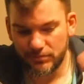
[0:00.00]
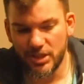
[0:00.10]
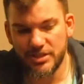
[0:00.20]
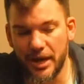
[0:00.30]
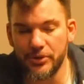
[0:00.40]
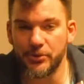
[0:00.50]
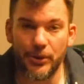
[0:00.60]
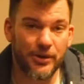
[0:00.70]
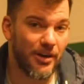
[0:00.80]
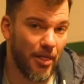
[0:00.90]
Down the
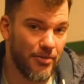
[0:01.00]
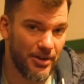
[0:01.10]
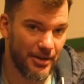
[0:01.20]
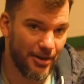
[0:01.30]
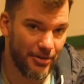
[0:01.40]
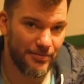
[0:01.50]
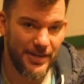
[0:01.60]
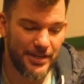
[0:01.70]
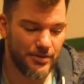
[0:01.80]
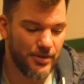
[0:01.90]
road in another
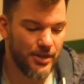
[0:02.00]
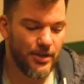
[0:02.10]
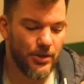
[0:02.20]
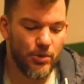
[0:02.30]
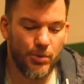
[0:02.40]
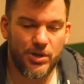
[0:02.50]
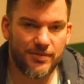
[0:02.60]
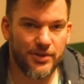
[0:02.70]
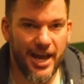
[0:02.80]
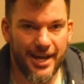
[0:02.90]
video, we'll
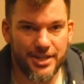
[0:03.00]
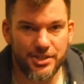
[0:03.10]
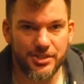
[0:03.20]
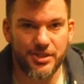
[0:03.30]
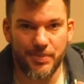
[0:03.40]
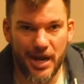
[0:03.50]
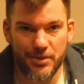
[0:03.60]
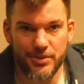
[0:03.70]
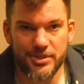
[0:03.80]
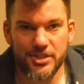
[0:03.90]
cover actions and
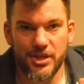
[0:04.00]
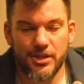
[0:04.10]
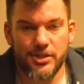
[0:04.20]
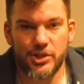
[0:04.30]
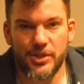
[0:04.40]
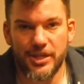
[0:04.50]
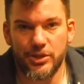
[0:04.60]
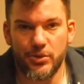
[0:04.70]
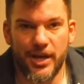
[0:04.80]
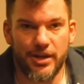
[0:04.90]
powers so that
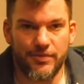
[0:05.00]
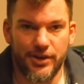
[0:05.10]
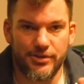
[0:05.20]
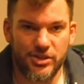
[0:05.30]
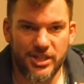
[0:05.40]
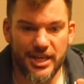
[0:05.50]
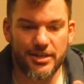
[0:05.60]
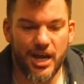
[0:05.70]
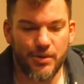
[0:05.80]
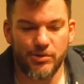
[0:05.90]
you kind of
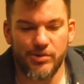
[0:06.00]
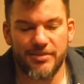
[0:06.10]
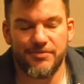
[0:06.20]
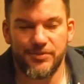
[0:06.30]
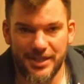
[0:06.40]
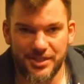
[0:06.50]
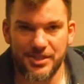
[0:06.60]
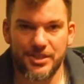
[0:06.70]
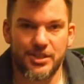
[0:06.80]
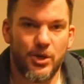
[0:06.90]
understand how a rod
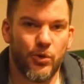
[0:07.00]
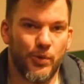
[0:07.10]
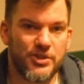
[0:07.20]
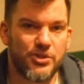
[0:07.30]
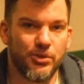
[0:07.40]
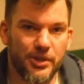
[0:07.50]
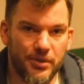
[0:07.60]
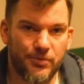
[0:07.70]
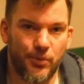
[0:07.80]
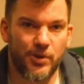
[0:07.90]
flexes, what you're
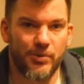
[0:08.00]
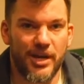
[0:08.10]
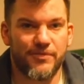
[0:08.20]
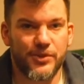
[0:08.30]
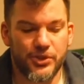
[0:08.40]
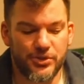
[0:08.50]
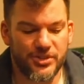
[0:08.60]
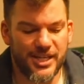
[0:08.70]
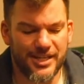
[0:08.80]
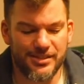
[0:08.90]
looking for in a rod for certain
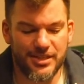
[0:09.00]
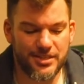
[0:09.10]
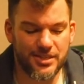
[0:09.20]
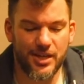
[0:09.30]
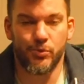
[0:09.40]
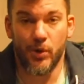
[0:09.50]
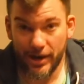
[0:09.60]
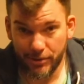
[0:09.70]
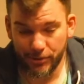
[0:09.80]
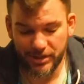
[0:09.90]
techniques, and why
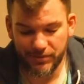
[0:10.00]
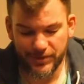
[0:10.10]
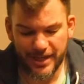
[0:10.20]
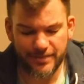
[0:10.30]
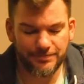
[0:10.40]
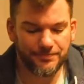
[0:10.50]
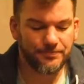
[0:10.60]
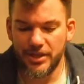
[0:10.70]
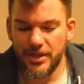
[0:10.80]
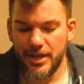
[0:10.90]
you're looking for that.
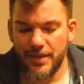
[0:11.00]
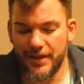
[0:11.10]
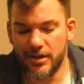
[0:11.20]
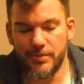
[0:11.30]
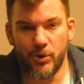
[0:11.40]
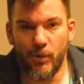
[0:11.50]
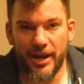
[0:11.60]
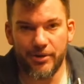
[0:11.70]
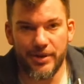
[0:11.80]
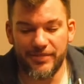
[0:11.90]
They come in a
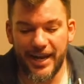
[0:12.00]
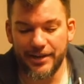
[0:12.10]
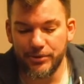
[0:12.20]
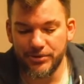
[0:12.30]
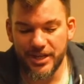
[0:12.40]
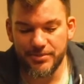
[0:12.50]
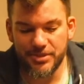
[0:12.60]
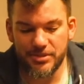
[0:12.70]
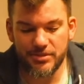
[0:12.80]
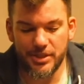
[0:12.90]
wide array of handle
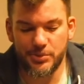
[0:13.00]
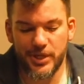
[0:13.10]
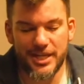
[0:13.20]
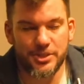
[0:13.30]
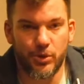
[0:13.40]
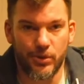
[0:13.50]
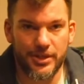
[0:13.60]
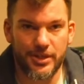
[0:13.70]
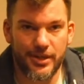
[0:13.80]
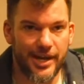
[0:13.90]
types. This one has
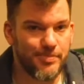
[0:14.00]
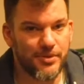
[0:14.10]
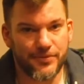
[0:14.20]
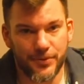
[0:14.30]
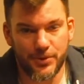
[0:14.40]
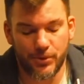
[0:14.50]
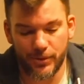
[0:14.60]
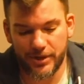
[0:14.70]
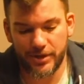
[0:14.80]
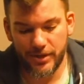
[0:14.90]
cork. I prefer cork.